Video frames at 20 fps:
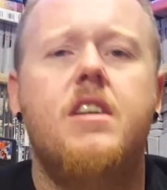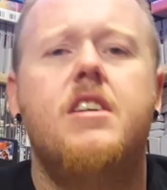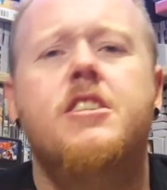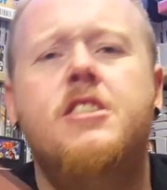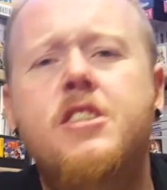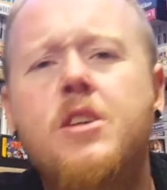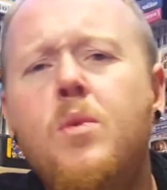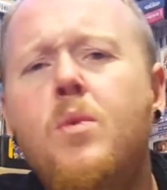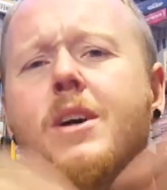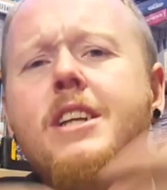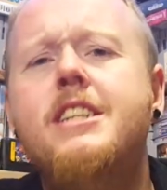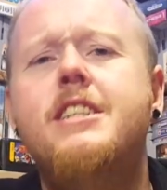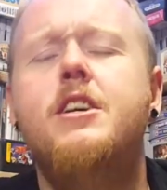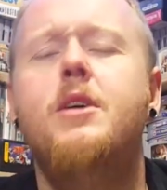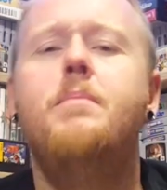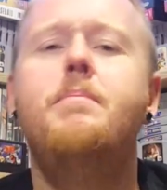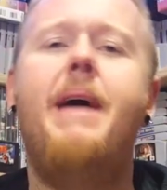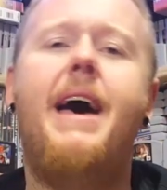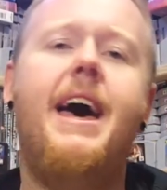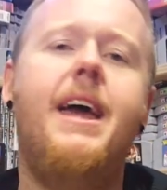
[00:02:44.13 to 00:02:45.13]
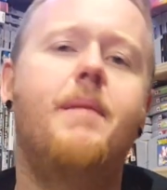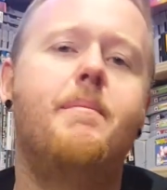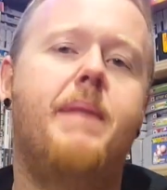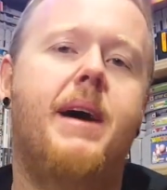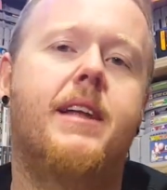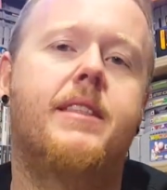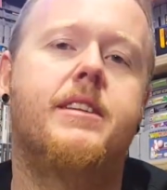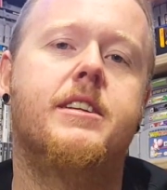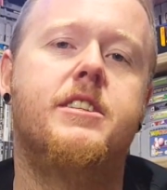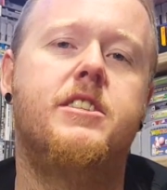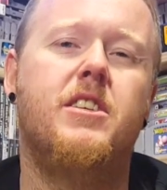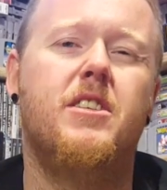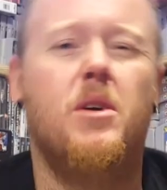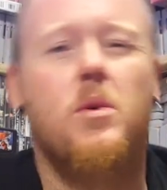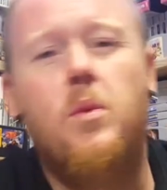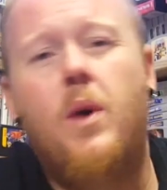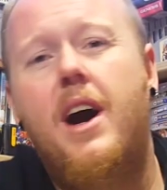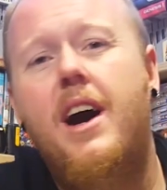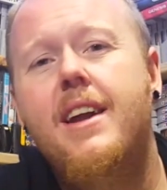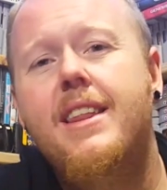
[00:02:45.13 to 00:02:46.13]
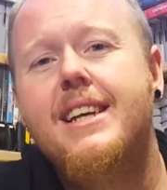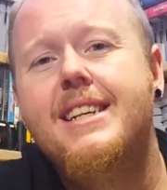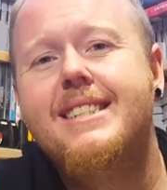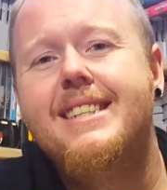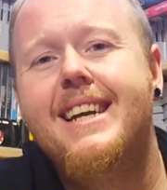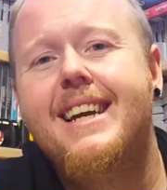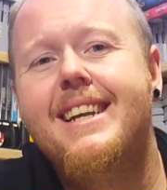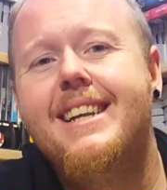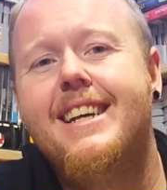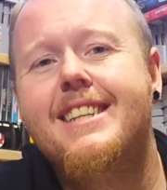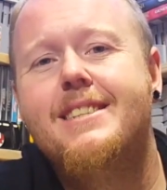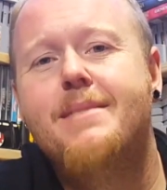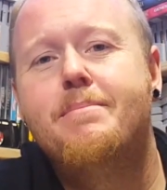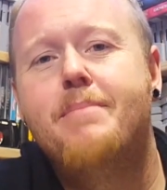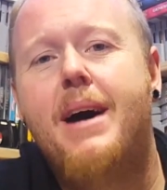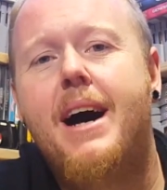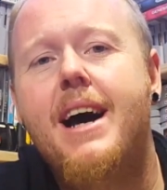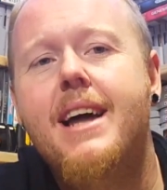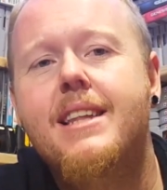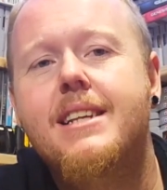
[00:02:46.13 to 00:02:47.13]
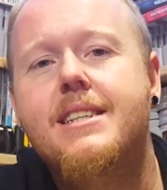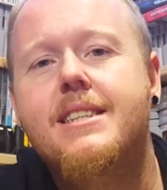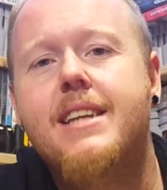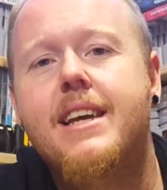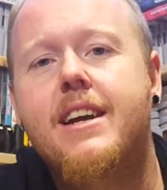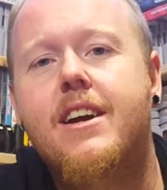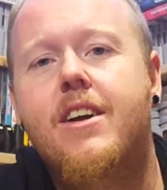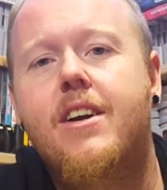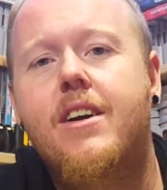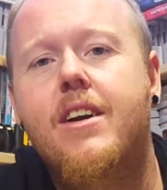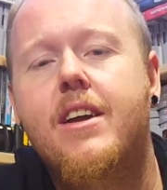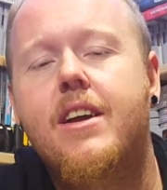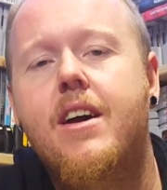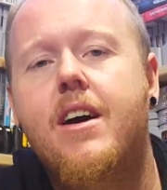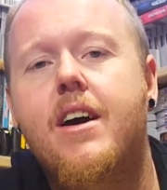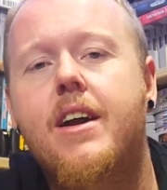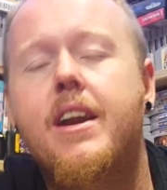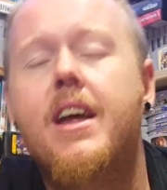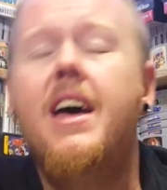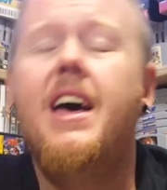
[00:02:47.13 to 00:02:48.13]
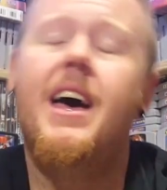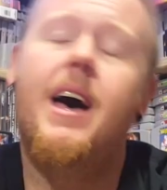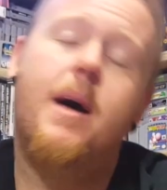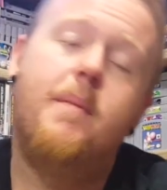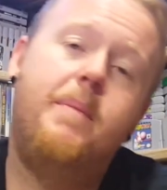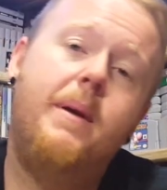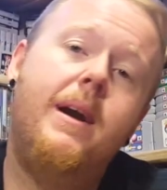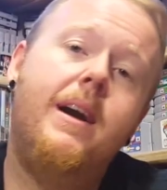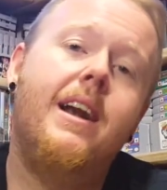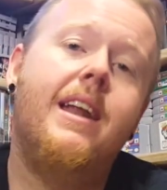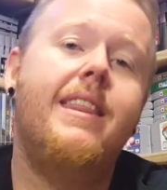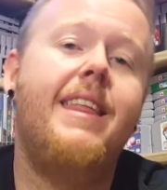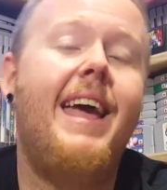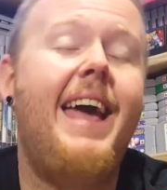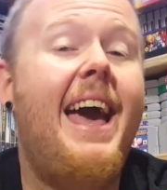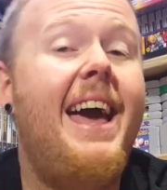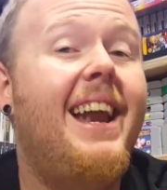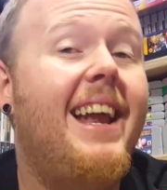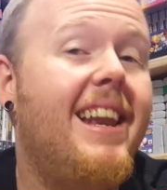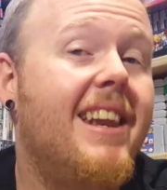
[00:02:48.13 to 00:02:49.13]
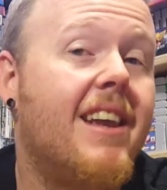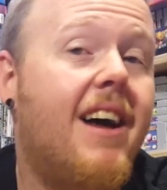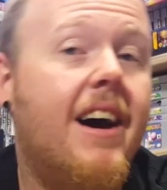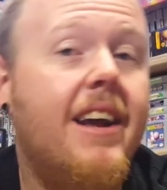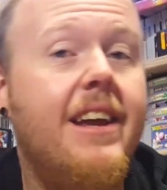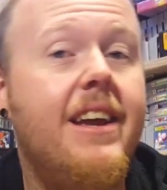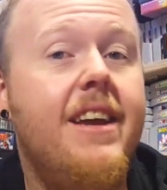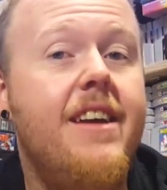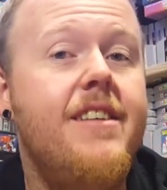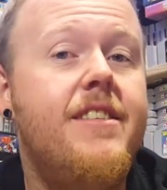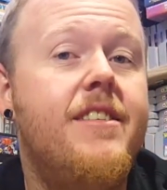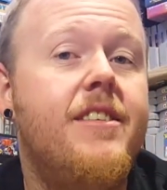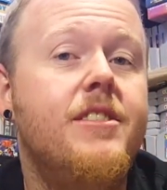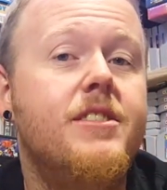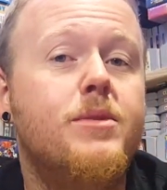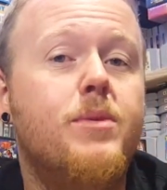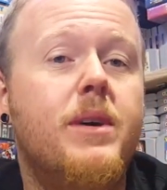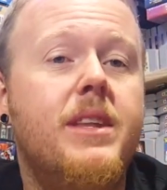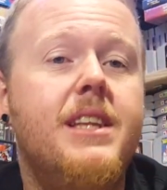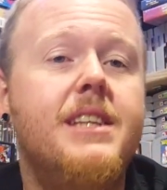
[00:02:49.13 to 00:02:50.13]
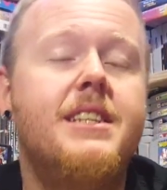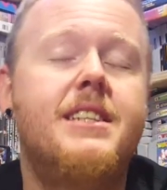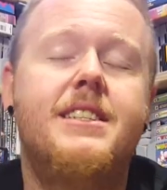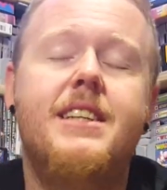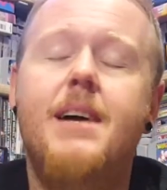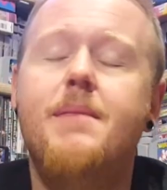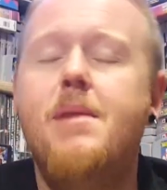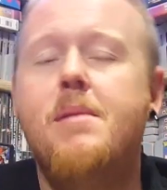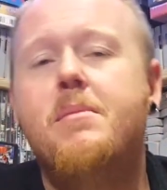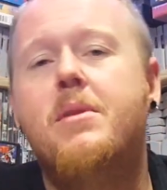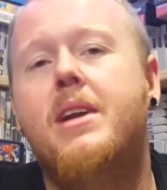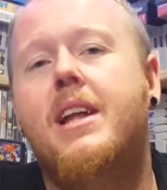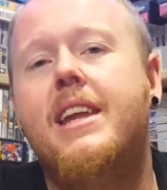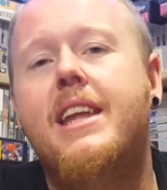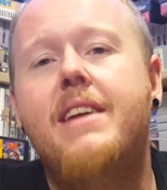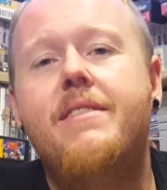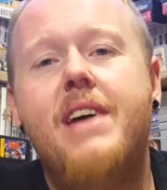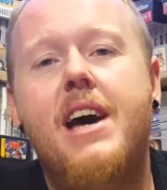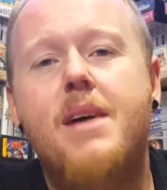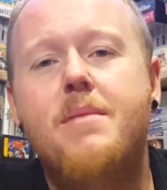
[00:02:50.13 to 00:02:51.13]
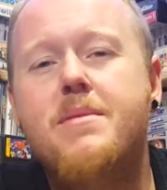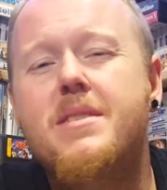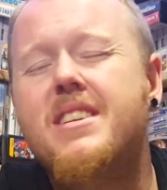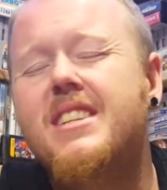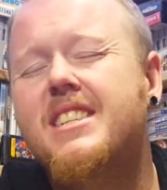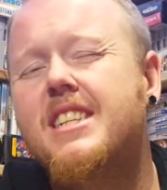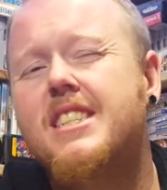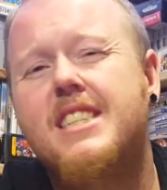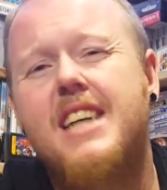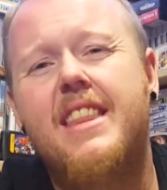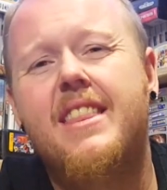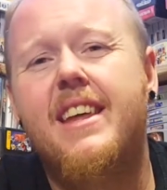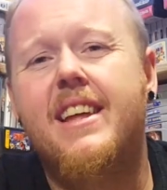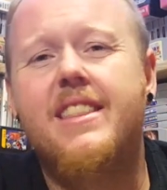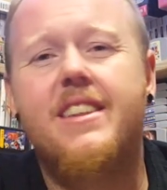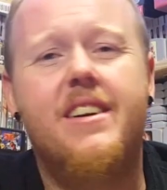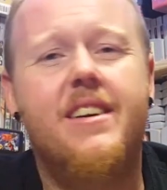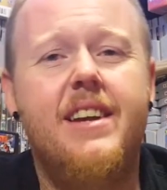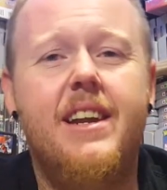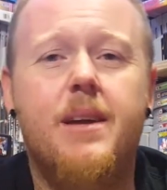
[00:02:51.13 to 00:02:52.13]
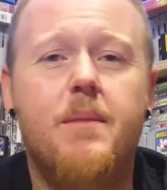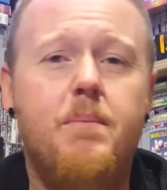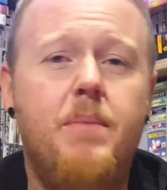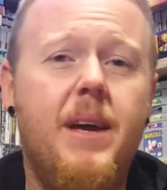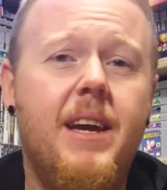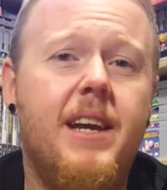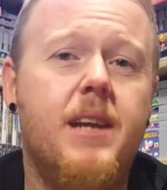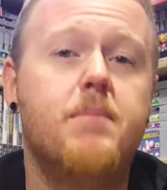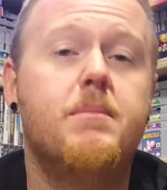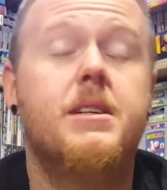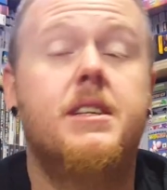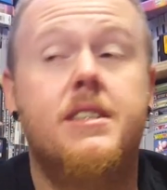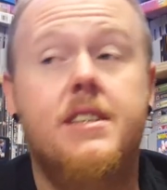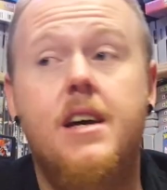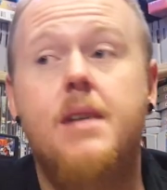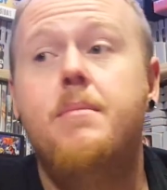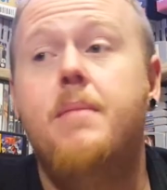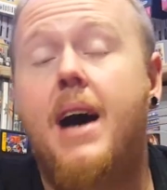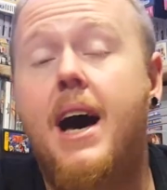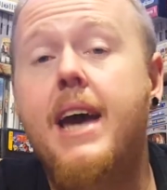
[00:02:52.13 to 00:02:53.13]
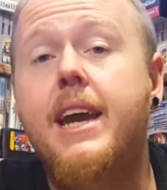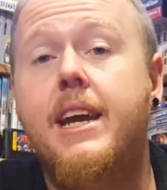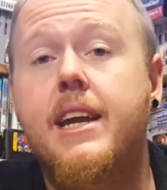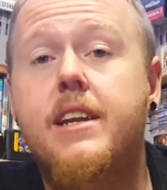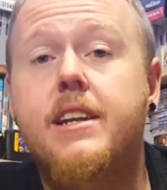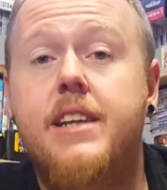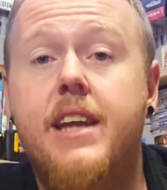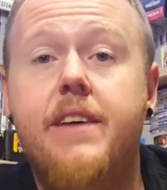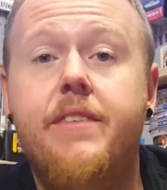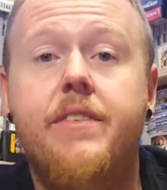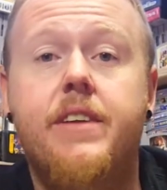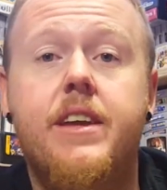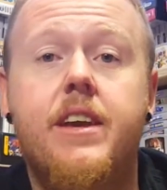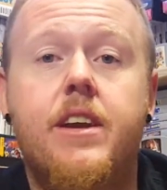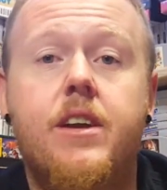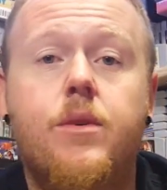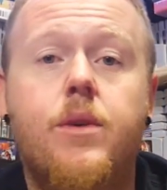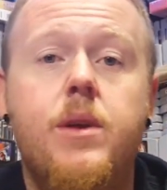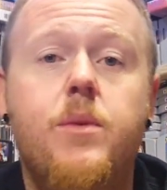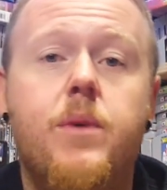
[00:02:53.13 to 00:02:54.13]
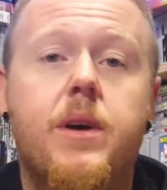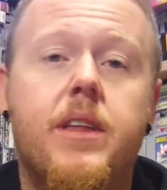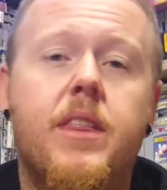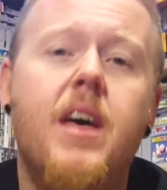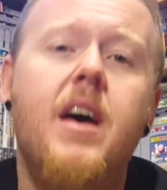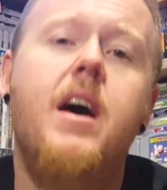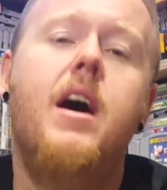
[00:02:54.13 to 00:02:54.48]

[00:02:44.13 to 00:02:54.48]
So what's so bad about this unit? Why are they saying not to buy this thing early on? Apparently they had a lot of issues with it. Some I'm going to leave out just because I think they're nitpicking, but some I can definitely agree with.